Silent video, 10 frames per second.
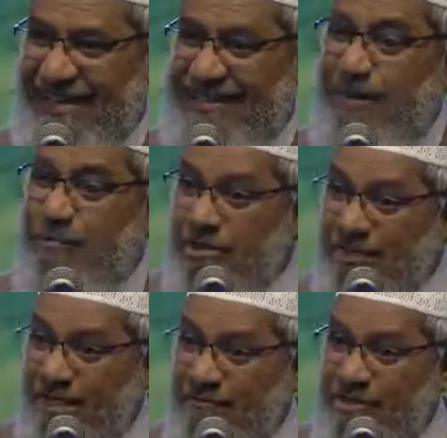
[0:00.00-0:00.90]
the
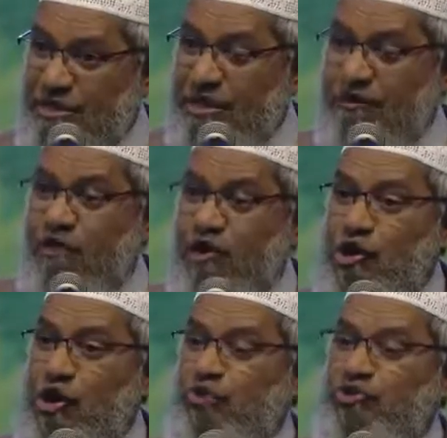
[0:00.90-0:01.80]
Muslims were
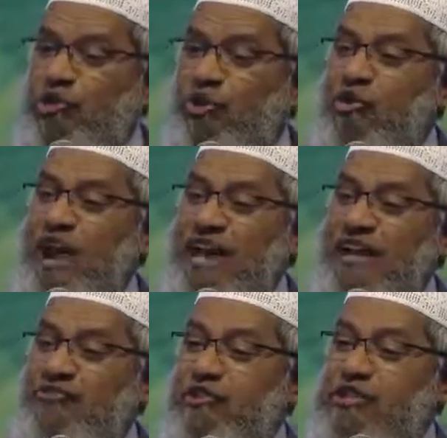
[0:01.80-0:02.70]
close to the Quran
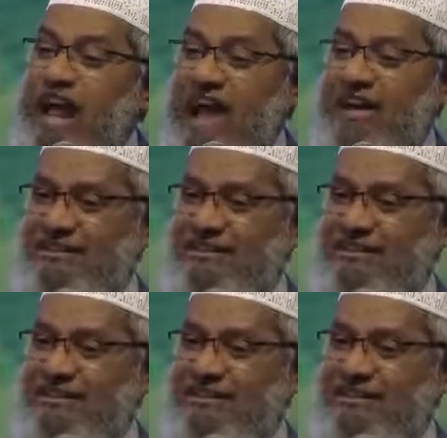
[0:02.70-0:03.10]
and Sunnah.